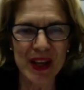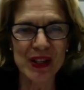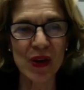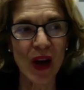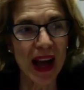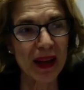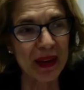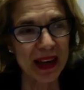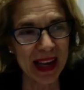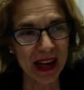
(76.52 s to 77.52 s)
So I'm
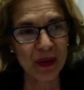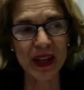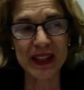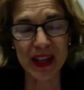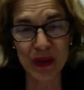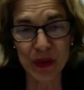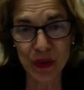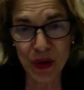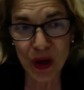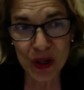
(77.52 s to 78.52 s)
Laura
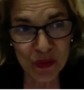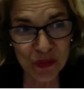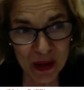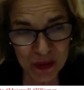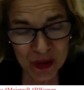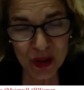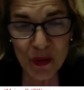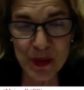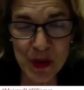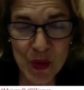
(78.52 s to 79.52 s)
Yaduru Koch, founder
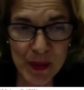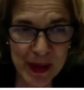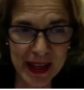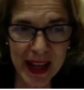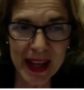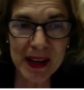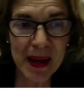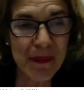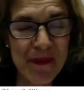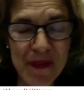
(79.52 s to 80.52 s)
of Be Women, and
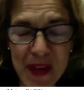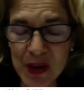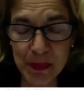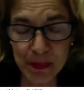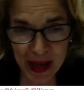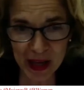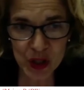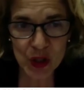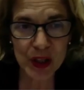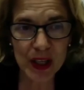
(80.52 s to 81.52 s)
very
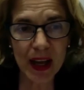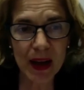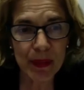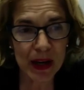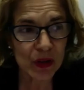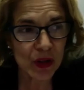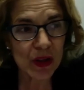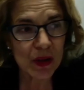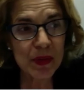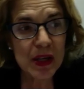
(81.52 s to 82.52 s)
passionate about
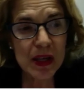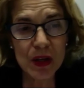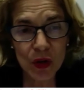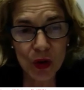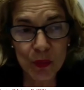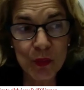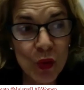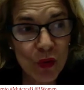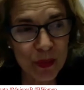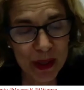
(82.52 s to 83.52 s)
the B Corp
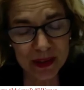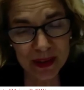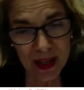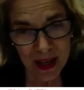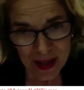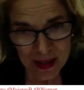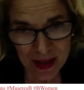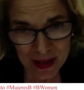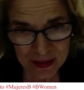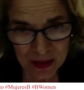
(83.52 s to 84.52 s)
movement
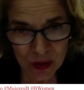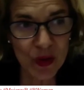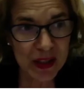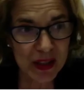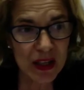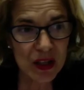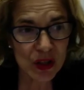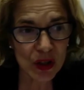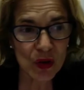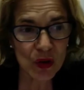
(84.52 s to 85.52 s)
that over 10 years
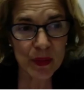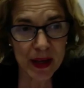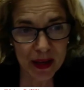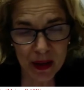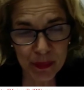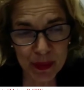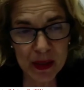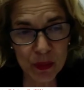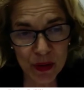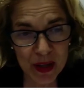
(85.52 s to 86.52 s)
ago, my
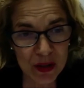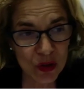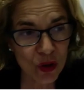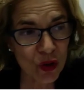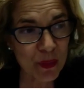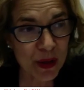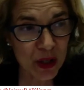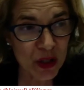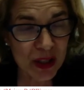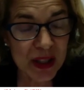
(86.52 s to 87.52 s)
company, Bodegas Zolium in
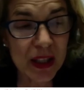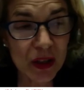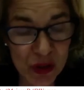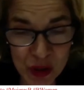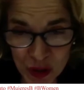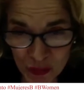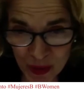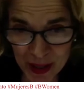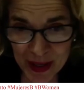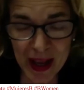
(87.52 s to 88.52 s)
Argentina, got
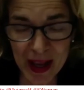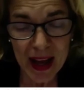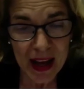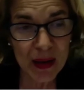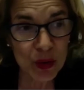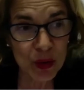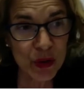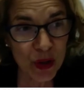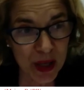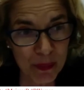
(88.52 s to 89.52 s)
certified. I'm
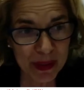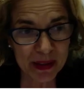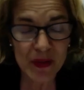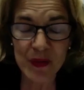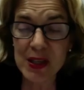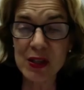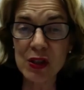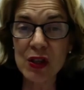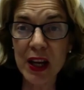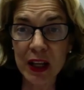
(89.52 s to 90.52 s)
also an impact
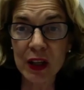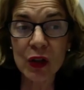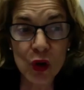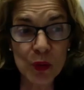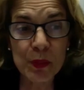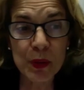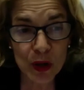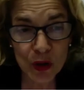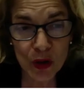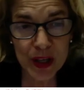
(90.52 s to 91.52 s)
investor and corporate
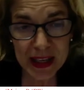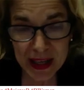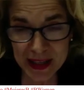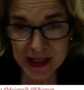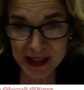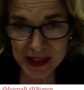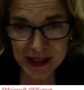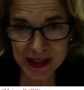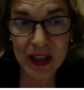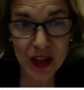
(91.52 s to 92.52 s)
lawyer
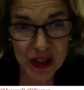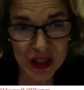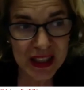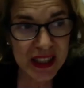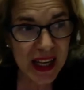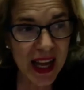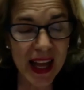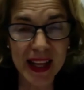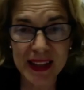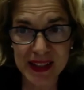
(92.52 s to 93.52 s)
licensed in Argentina
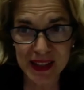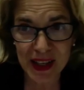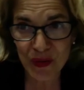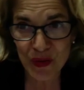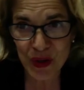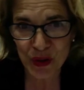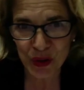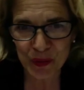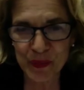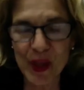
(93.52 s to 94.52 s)
and the state of New York.
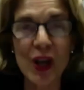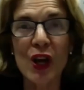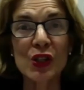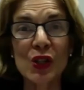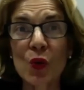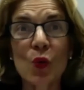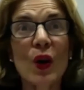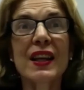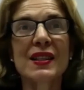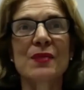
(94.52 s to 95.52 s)
So what
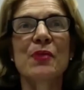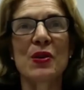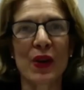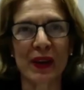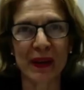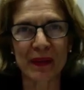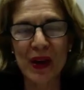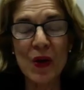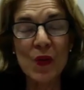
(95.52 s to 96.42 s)
is Be Women?